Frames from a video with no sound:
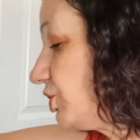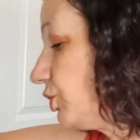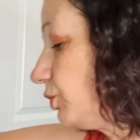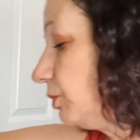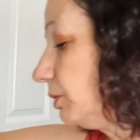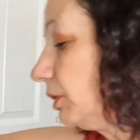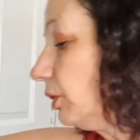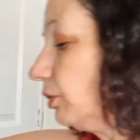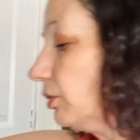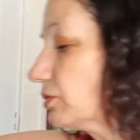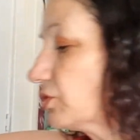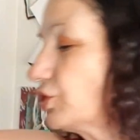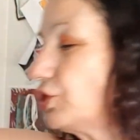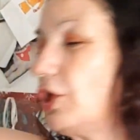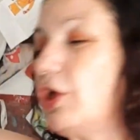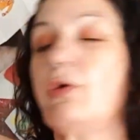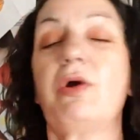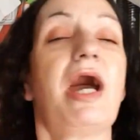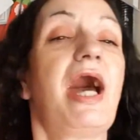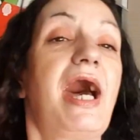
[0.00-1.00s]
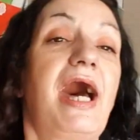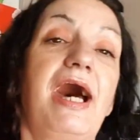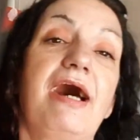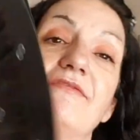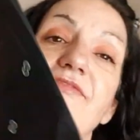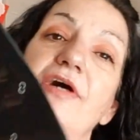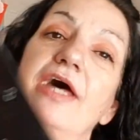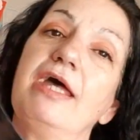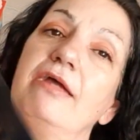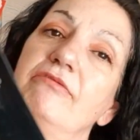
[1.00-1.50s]
you will also
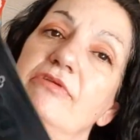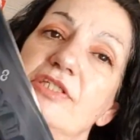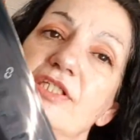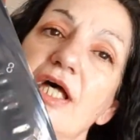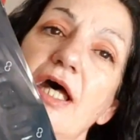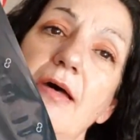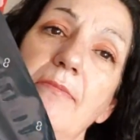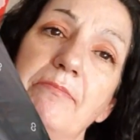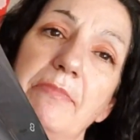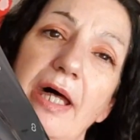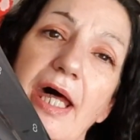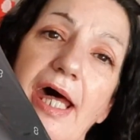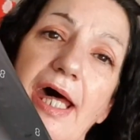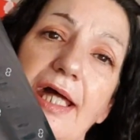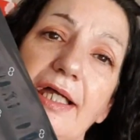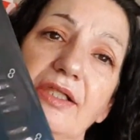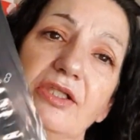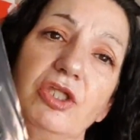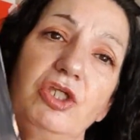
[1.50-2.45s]
have a return bag